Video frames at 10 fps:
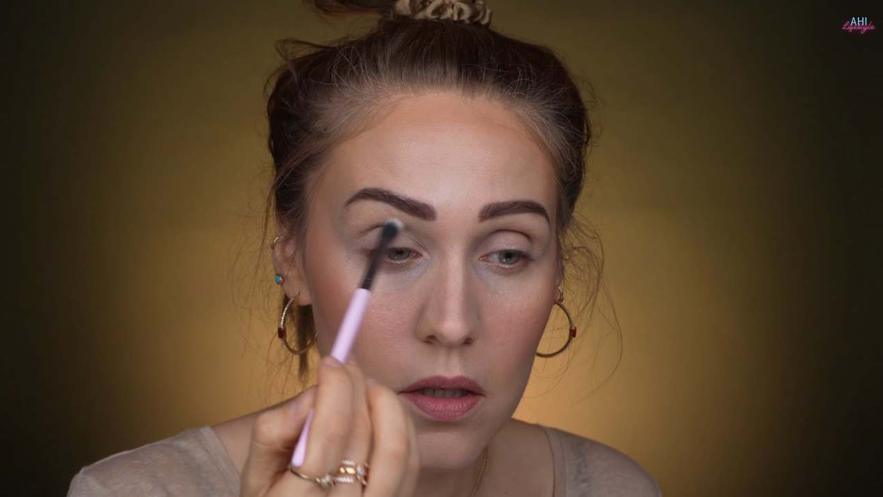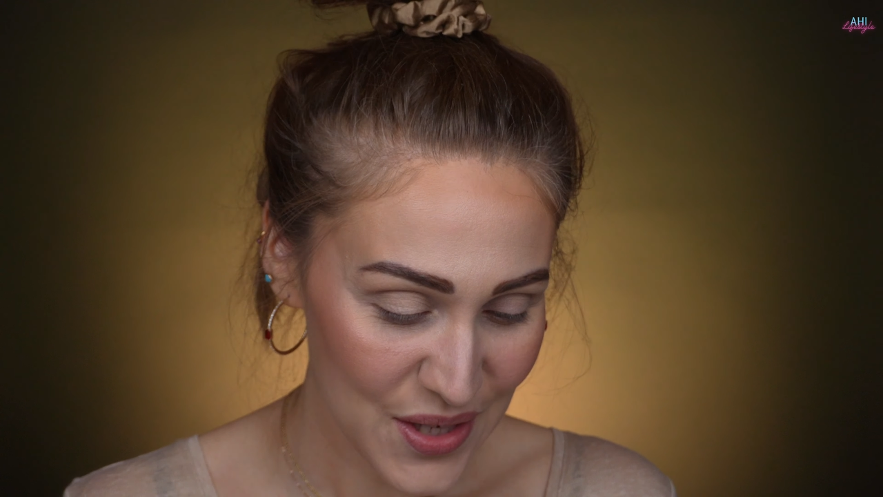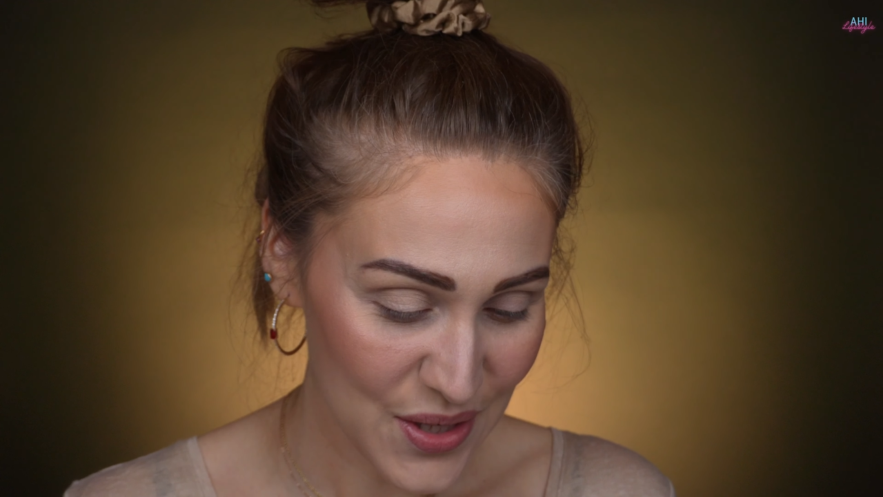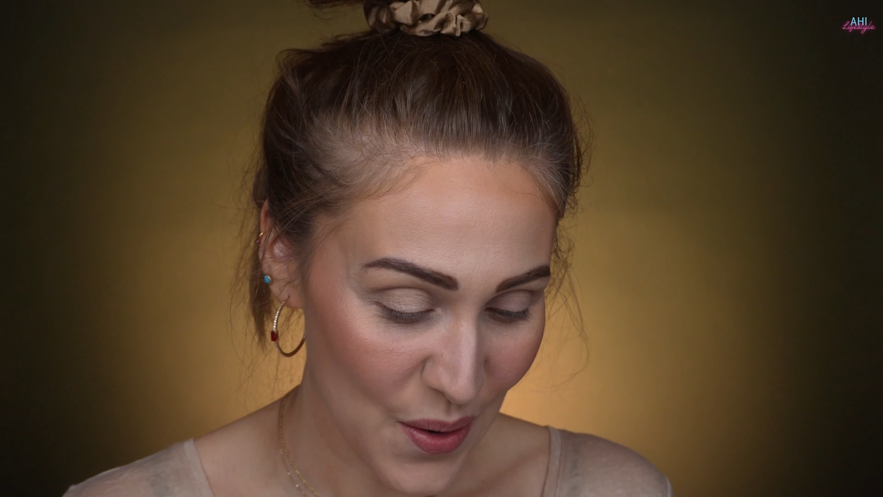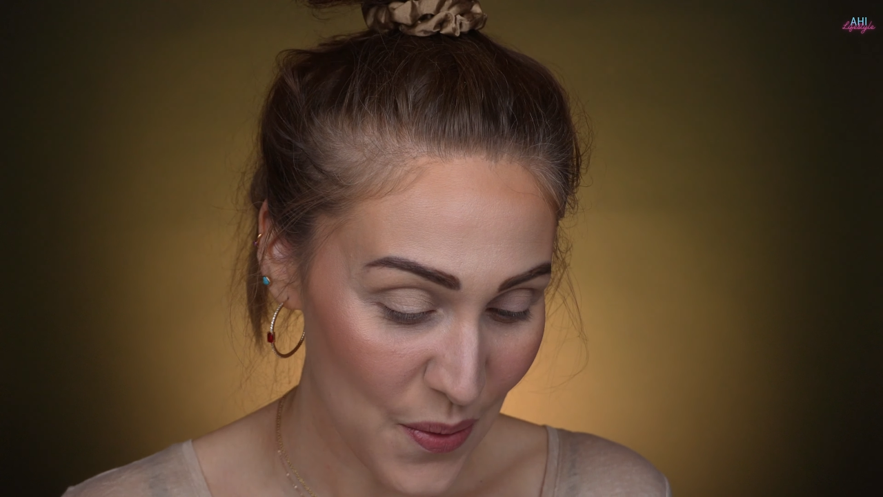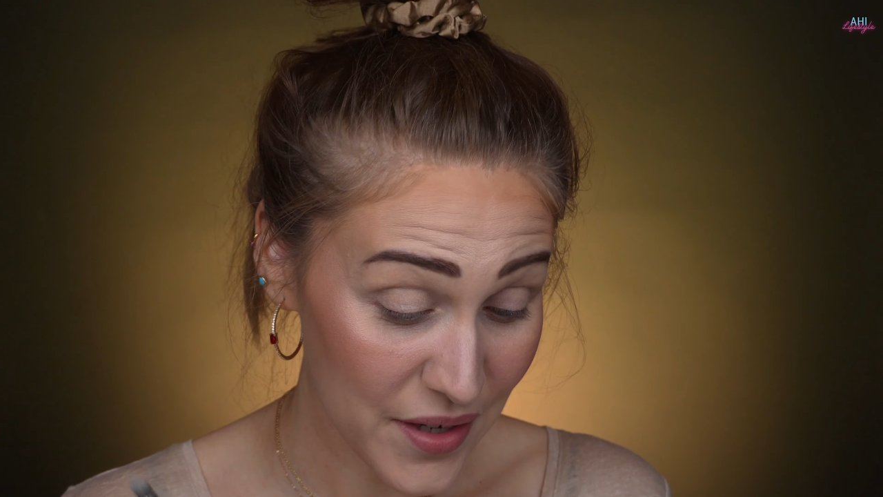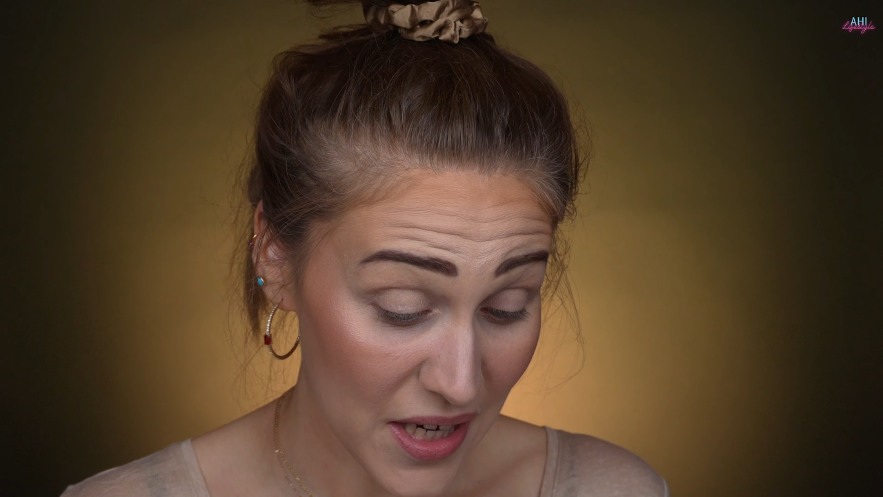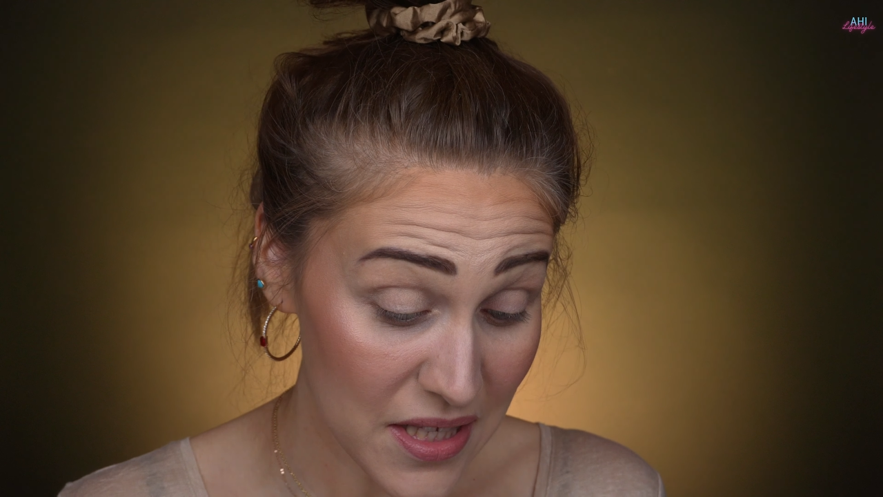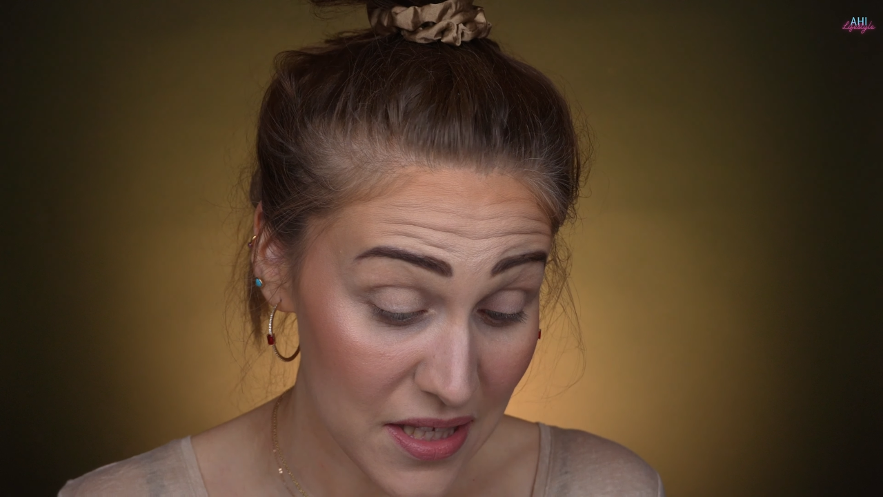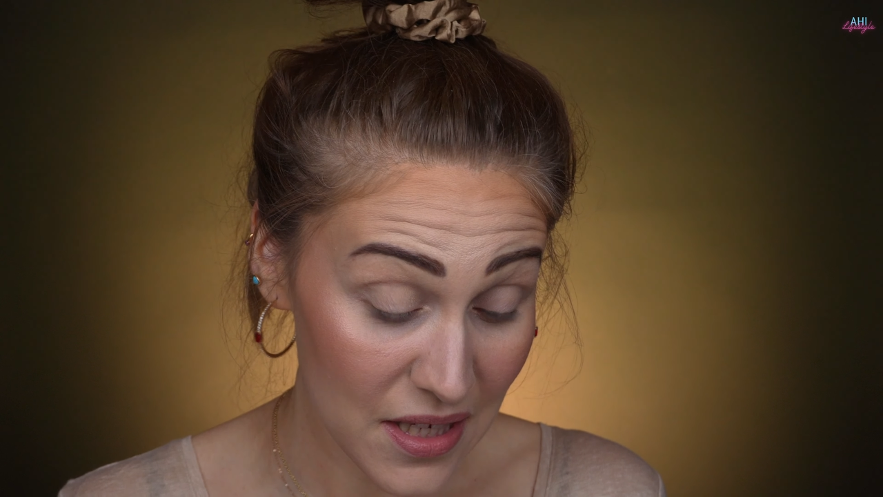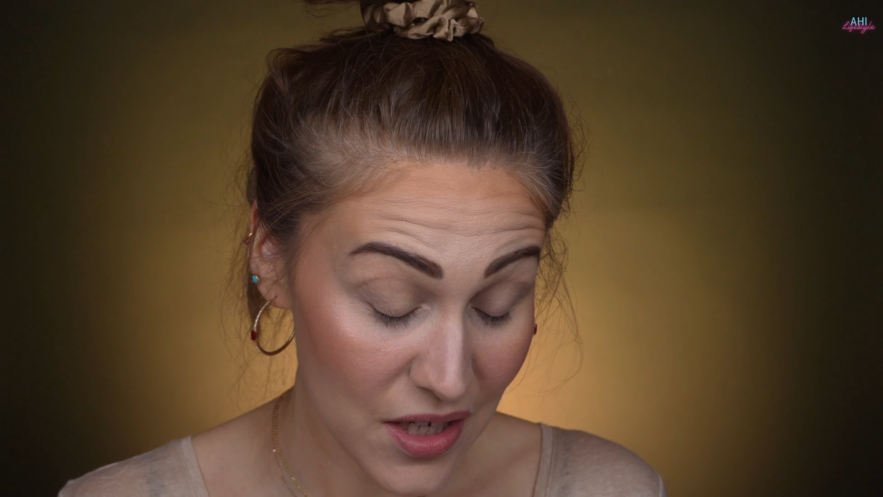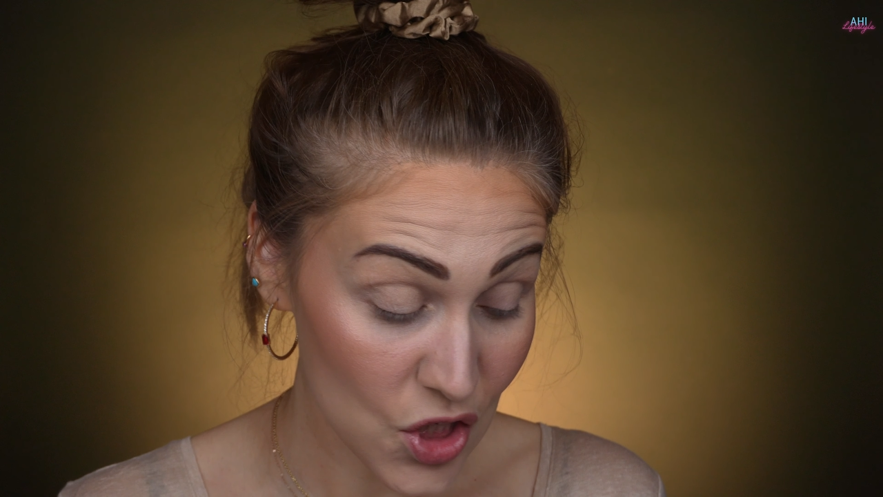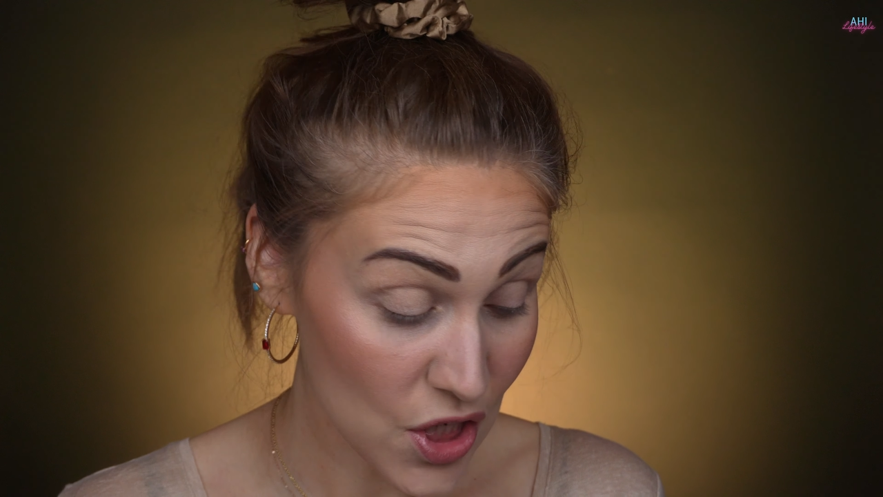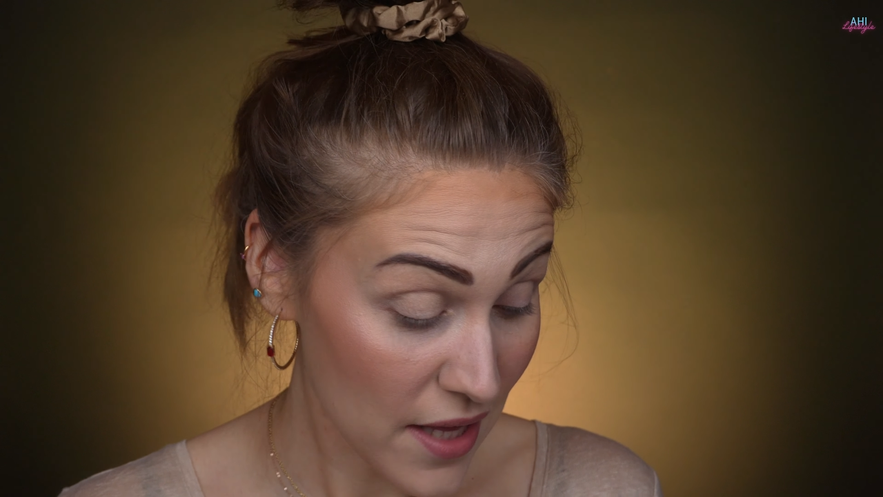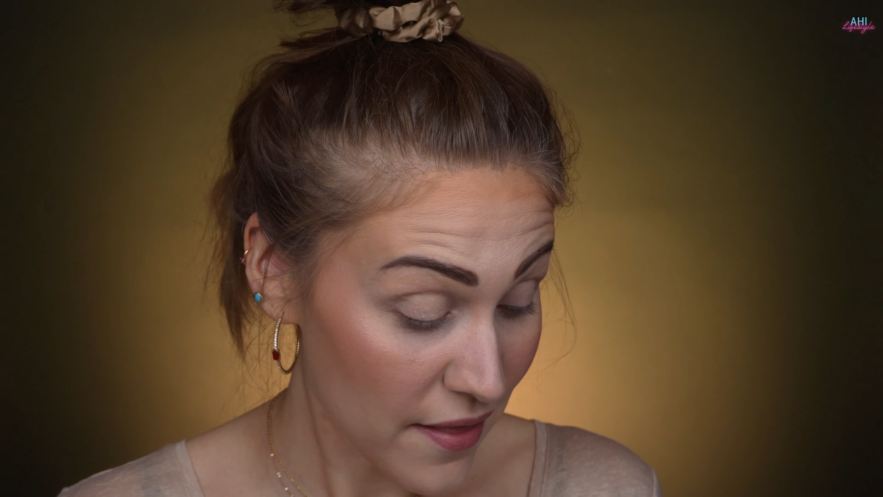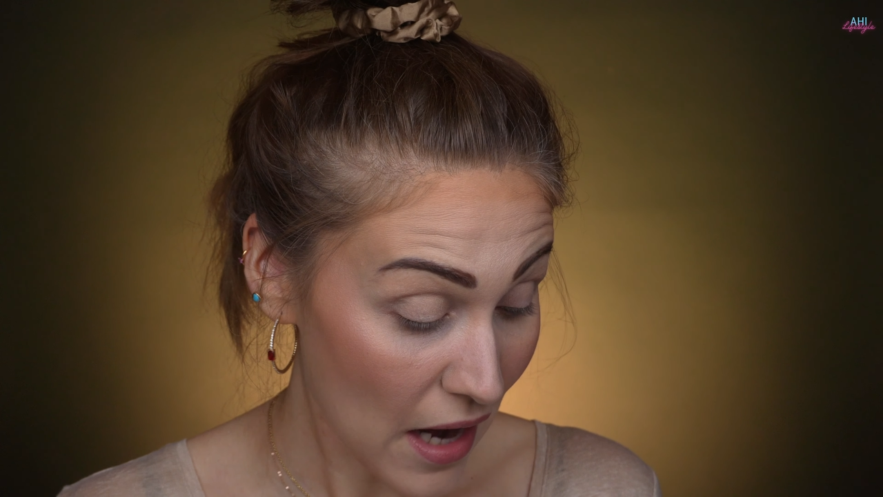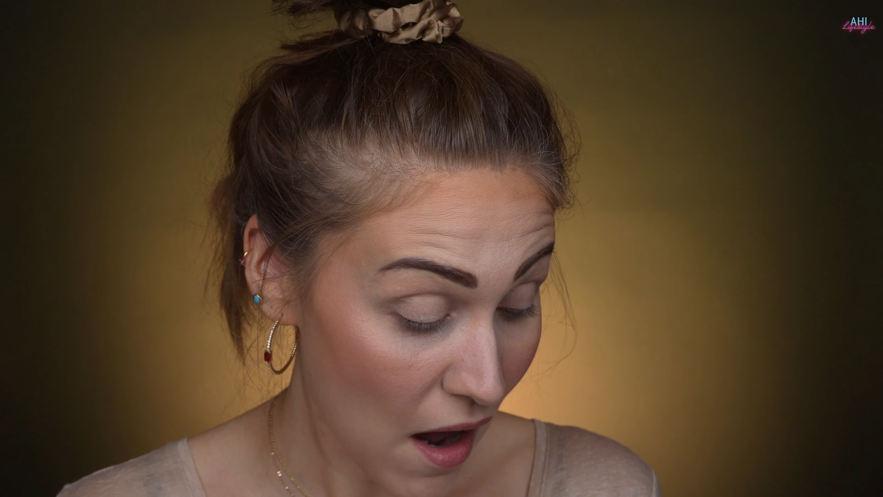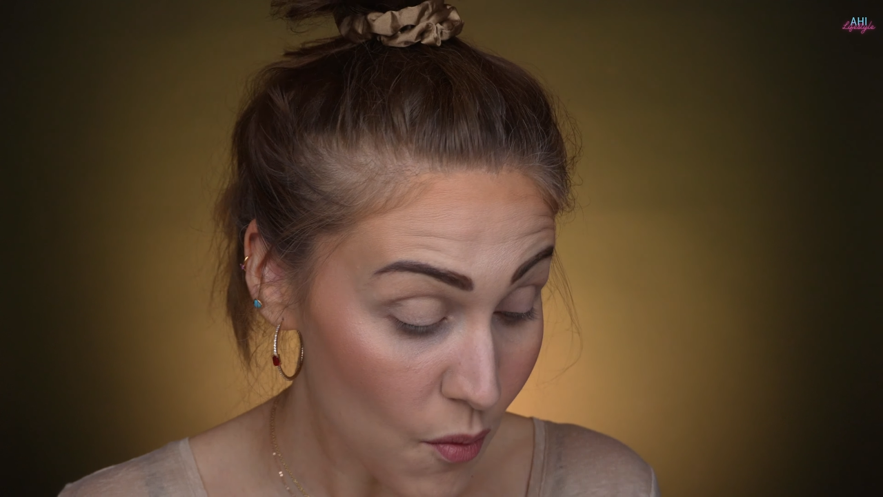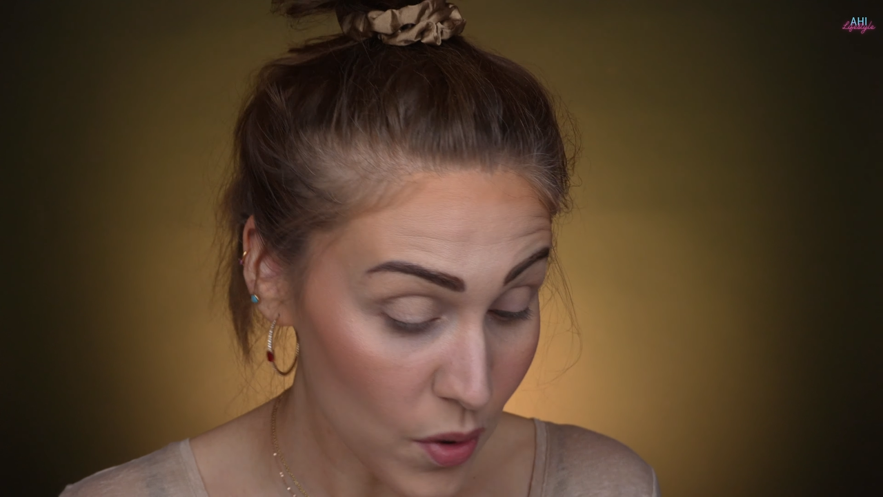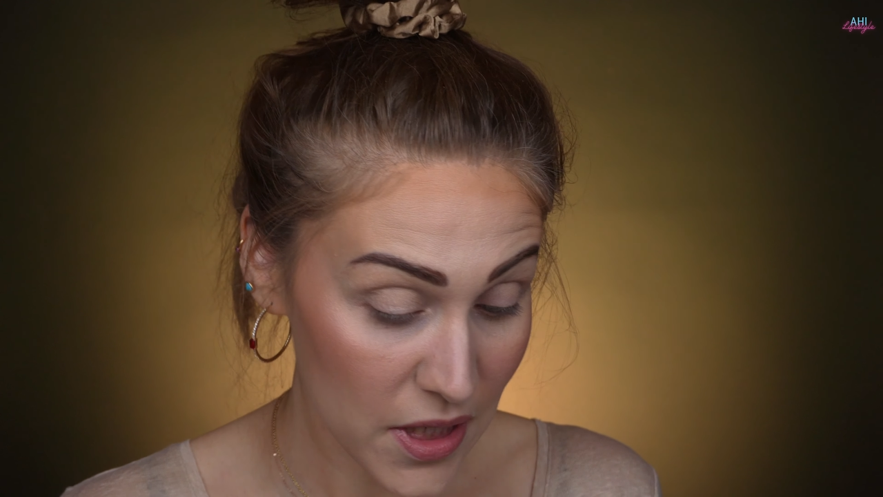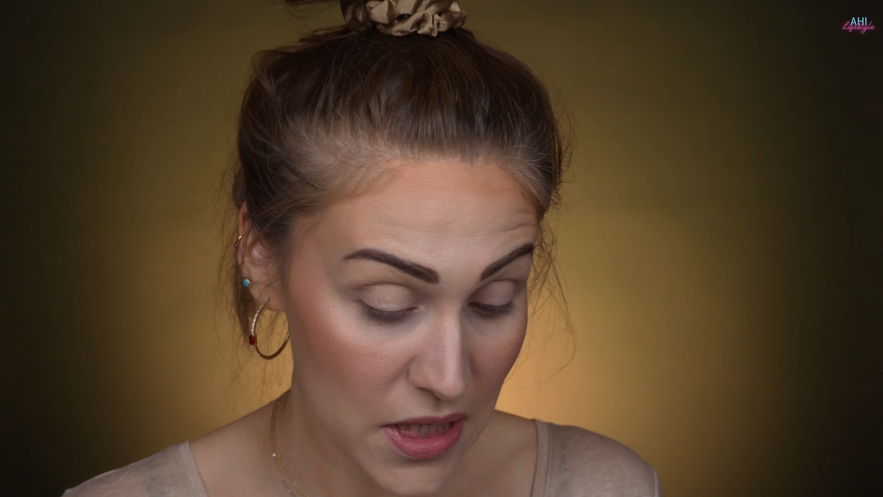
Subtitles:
So the next shade that I want to